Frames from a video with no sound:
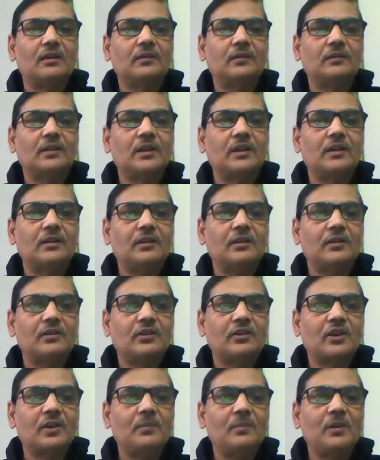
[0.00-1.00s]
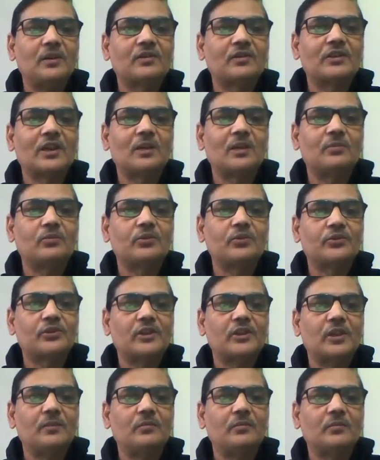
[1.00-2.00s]
then it remains almost
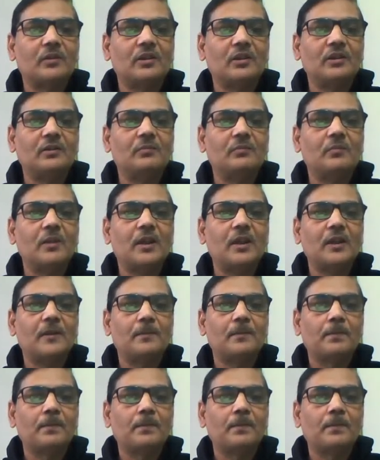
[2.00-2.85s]
same in May,